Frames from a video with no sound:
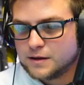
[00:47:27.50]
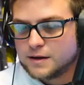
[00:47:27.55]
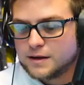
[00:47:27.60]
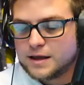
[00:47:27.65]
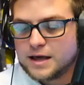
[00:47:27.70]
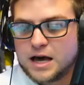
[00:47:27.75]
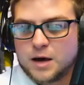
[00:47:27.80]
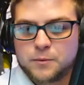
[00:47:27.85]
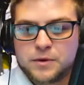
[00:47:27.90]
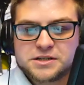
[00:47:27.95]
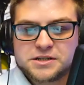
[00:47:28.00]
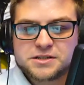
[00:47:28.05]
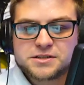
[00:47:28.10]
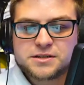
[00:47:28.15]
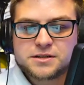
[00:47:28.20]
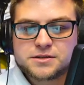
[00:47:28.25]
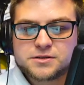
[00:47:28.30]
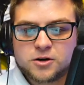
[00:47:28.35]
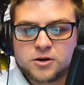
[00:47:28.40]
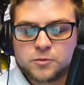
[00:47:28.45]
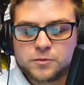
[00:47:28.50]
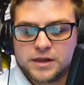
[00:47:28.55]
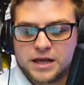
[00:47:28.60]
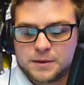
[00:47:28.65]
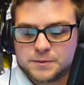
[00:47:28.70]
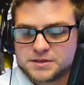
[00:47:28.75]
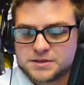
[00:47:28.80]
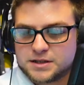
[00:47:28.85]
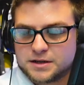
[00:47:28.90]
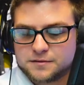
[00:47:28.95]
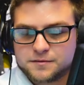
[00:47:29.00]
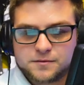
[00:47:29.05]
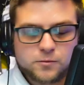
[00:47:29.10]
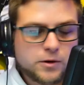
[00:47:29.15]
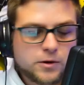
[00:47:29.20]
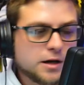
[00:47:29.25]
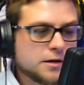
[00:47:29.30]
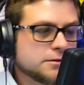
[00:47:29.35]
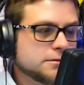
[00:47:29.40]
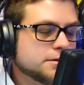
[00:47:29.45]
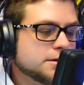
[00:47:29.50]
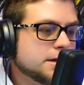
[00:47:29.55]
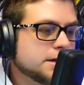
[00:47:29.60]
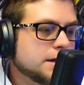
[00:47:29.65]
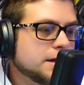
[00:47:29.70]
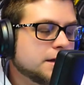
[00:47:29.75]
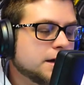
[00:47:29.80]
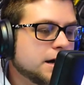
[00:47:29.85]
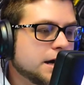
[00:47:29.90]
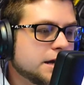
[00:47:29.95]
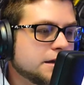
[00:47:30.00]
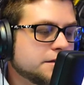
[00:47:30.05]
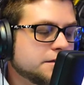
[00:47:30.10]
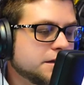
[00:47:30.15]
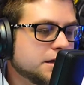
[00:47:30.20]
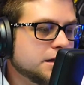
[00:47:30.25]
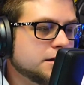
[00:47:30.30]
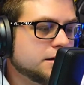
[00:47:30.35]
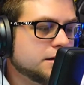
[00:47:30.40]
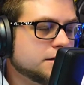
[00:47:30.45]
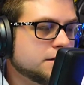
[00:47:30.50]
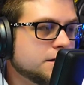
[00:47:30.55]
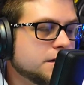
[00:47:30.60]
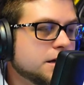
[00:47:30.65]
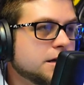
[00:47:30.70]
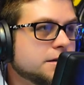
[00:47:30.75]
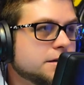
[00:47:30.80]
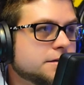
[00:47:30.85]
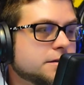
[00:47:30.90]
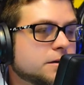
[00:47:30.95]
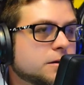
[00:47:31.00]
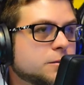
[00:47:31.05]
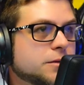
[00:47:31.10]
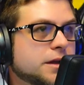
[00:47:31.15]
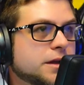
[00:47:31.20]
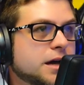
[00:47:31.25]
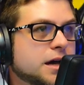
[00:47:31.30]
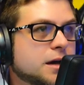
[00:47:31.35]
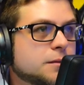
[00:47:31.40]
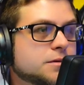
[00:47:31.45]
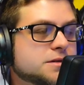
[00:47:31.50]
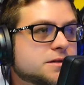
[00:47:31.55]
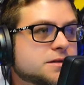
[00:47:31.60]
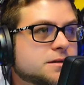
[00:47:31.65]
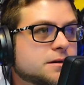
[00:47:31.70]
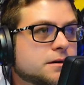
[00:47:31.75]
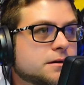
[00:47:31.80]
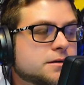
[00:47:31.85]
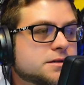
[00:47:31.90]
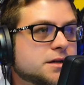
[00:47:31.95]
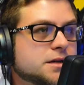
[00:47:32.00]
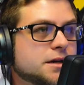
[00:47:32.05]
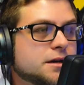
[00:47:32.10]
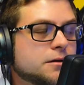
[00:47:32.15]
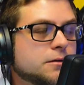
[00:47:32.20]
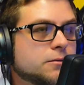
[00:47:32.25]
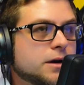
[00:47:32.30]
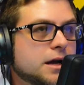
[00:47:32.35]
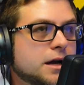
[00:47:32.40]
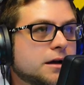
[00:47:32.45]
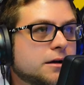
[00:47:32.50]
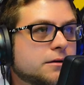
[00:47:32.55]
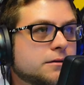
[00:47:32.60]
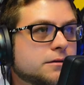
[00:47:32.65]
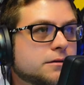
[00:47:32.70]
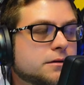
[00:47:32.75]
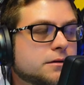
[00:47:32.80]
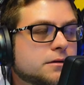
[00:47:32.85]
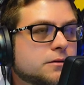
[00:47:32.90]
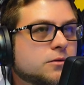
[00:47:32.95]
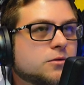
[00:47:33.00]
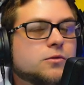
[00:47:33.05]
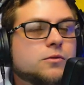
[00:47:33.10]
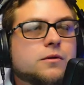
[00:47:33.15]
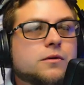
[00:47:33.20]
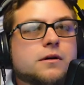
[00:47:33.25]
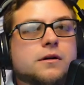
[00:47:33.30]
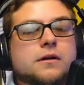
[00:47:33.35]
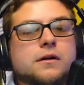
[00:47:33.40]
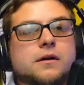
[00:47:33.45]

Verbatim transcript: How much is the term lab stuff? Well, I think the term lab starts at around ooh,